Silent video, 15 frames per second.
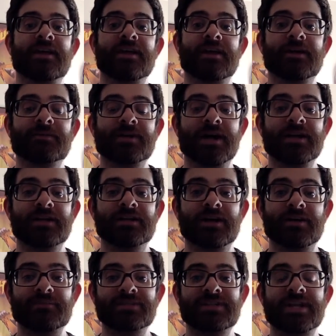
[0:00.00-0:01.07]
and I'm kind of
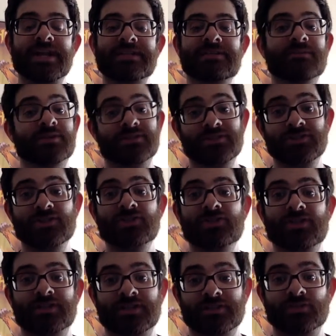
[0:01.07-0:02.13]
upset I didn't because this just
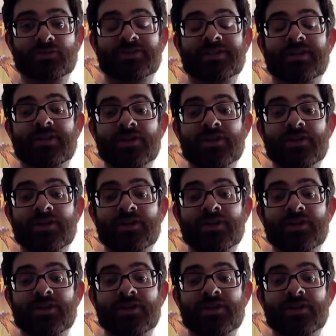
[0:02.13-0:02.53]
looked like this was an